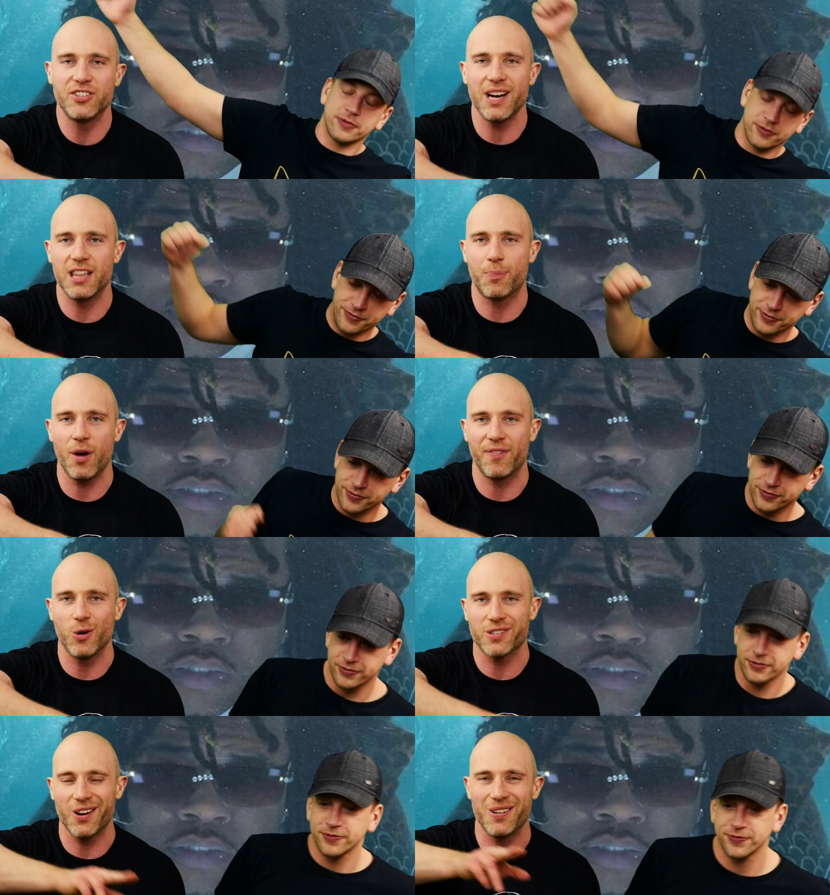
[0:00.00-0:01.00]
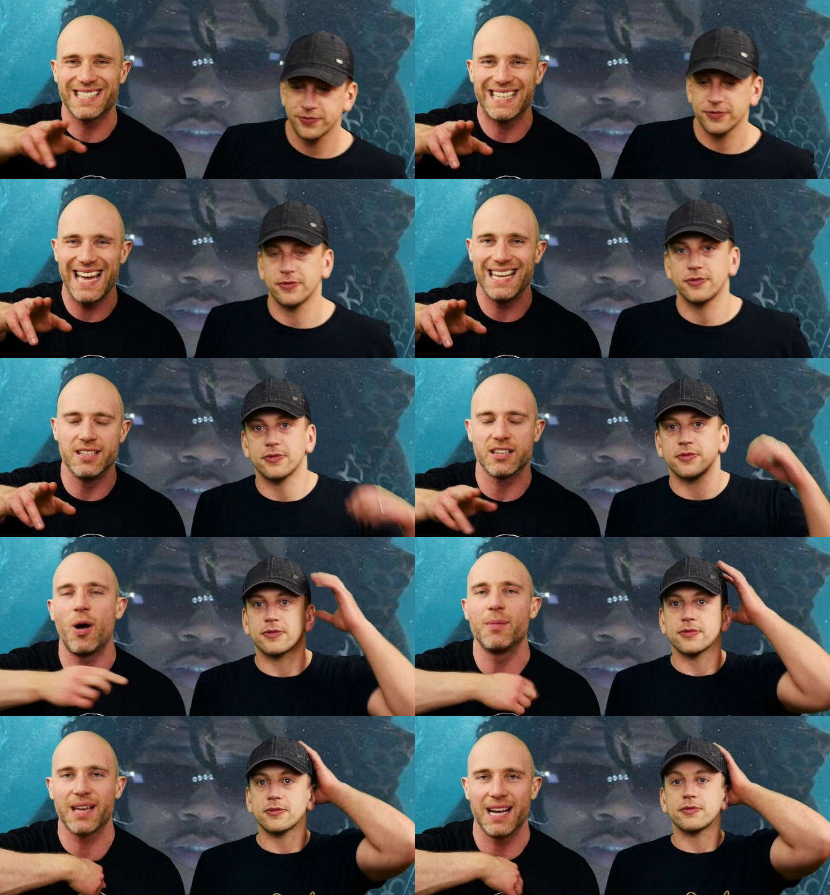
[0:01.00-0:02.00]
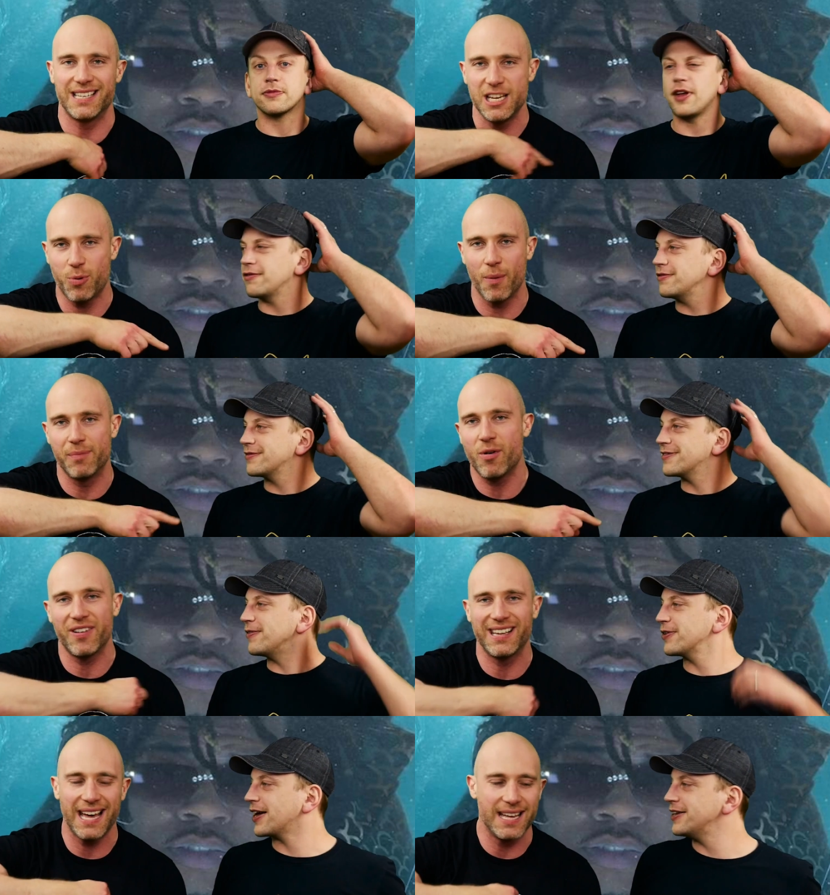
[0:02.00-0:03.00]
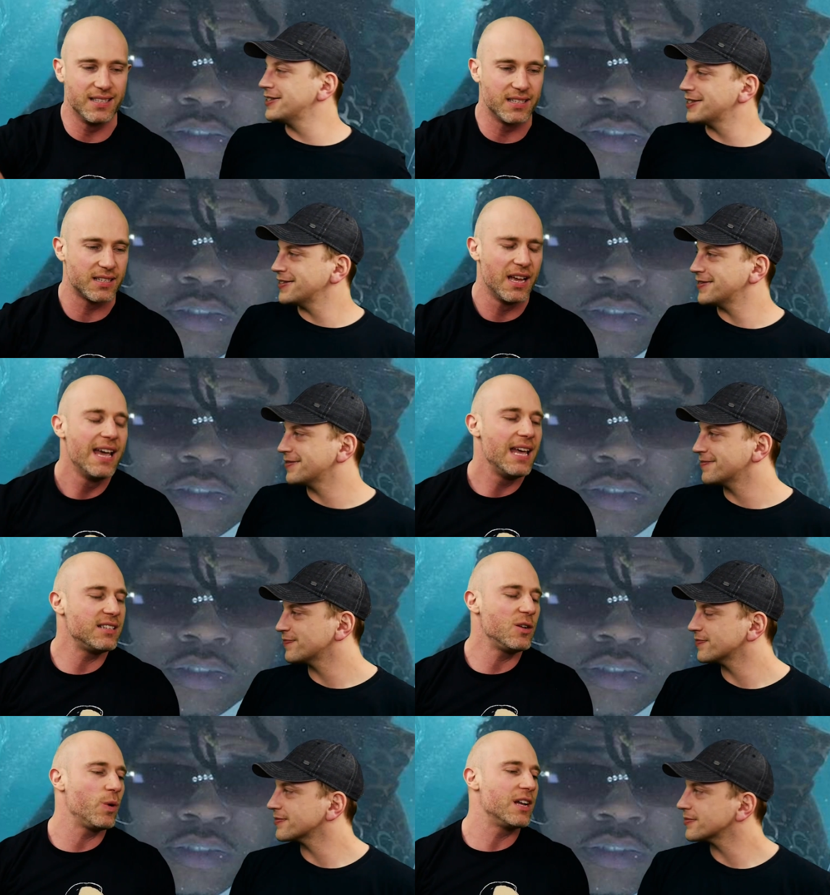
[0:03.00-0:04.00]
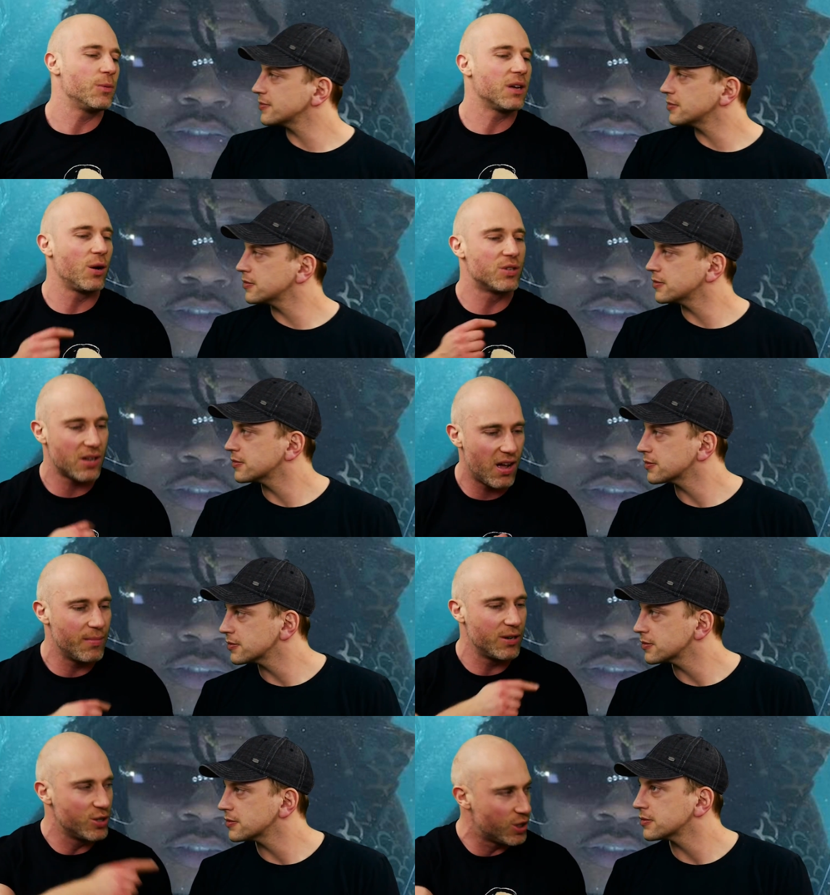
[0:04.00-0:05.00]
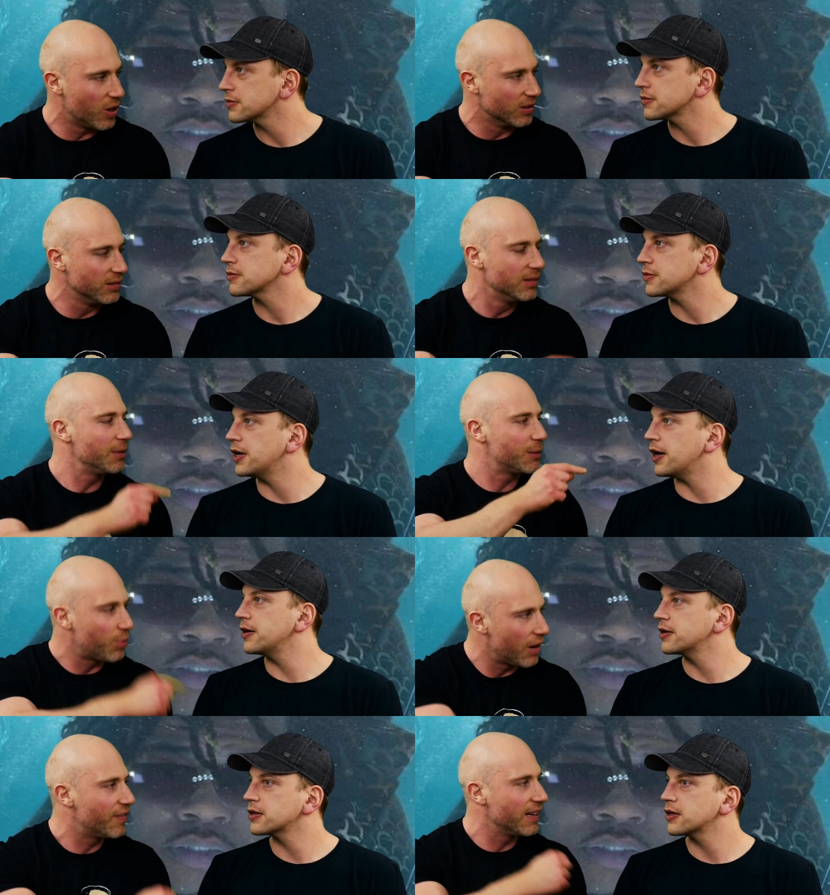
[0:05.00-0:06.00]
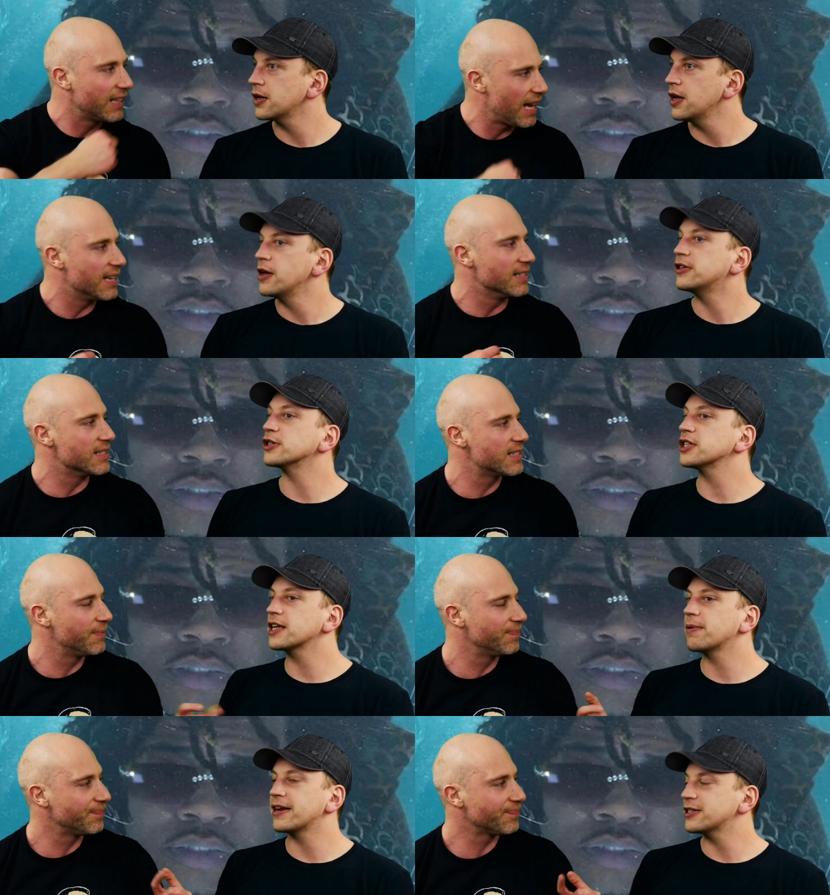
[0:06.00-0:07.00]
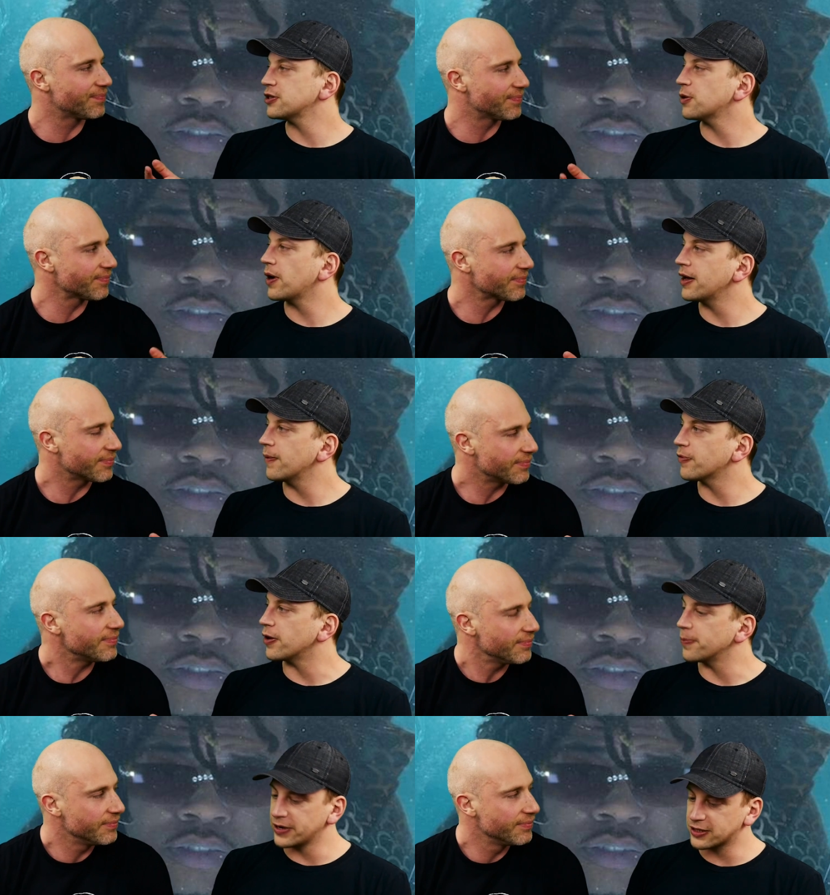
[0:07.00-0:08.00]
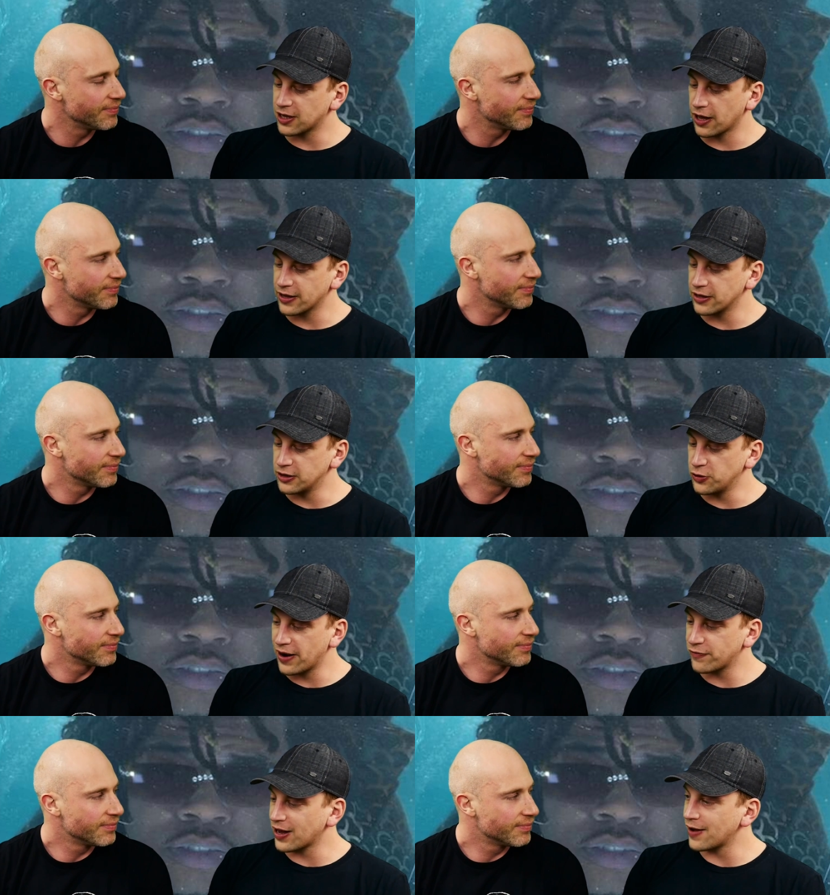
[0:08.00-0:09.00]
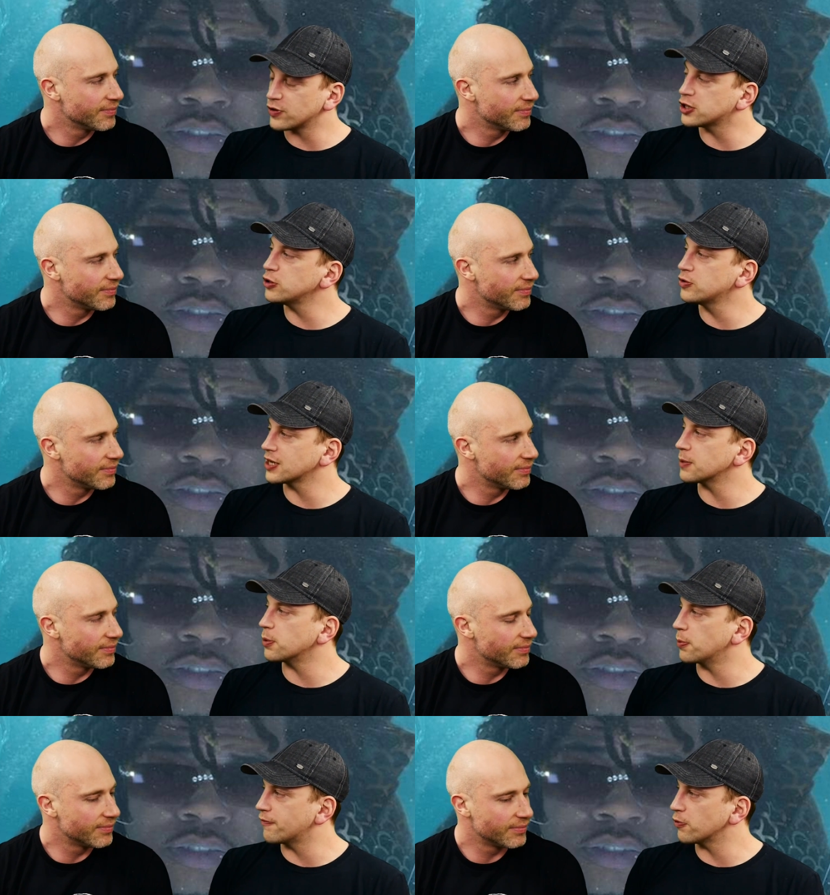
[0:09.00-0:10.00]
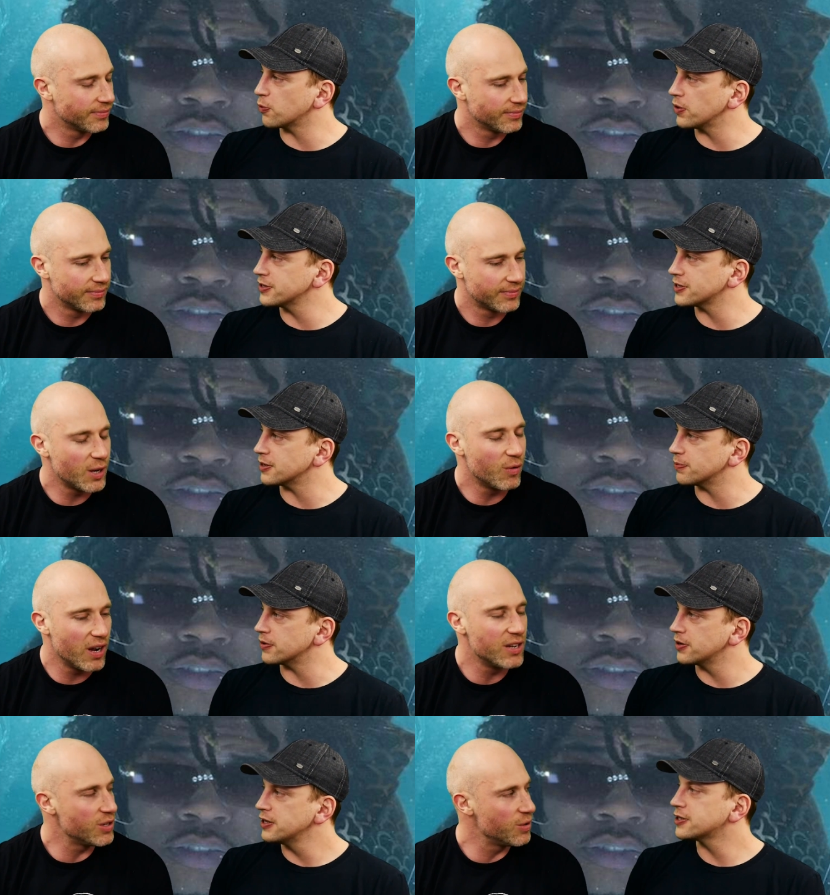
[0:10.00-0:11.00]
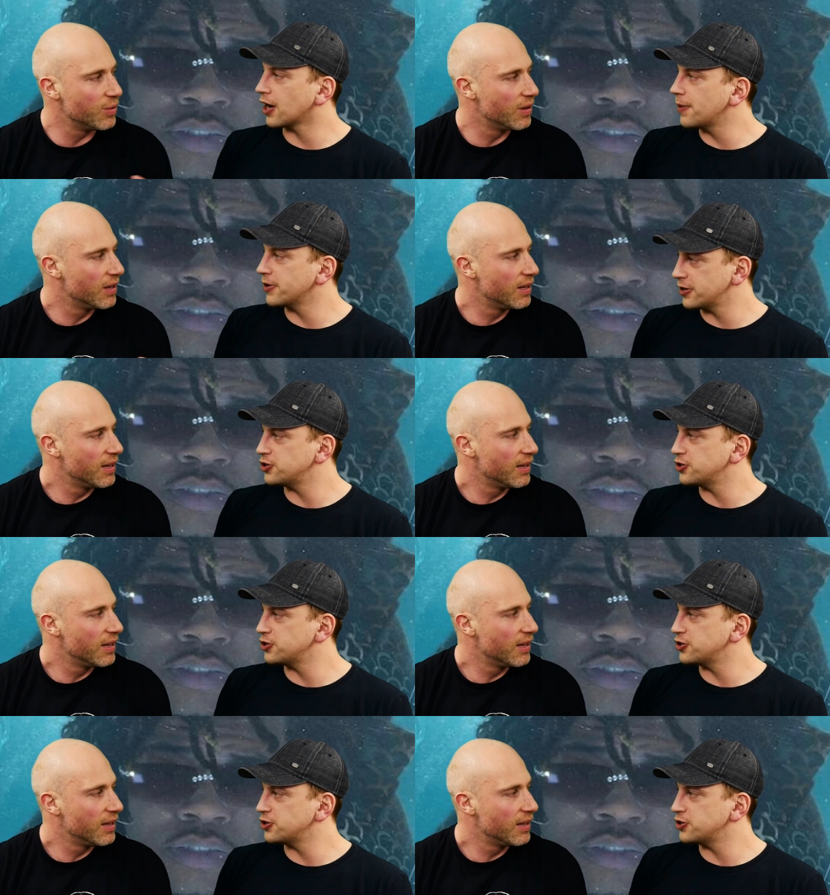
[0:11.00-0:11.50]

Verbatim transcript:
Speaker 1: Jay the Prophet, also known as Gaines. No, I'm Gaines. He's no, Prophet. Prophet I'm and Gaines. Gaines. Isn't it weird that we go Simon and Jon, yeah.
Speaker 2: Prophet and Gaines? So I was thinking about this on the way up, though, but it's like you have to have the two syllable before the one syllable. You're right, you do. Simon and